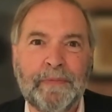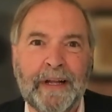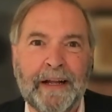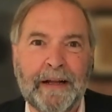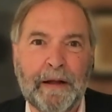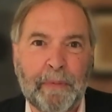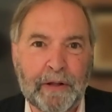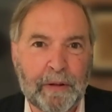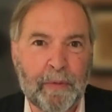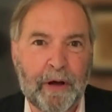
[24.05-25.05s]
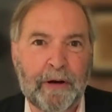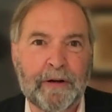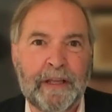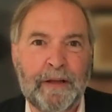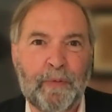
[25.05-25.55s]
about the
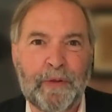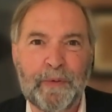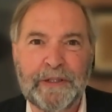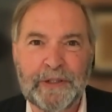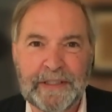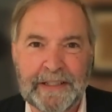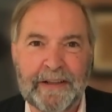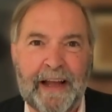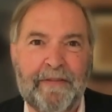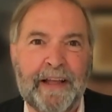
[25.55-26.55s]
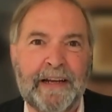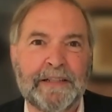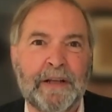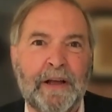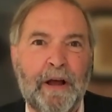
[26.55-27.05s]
monarchy, whether we should still have that as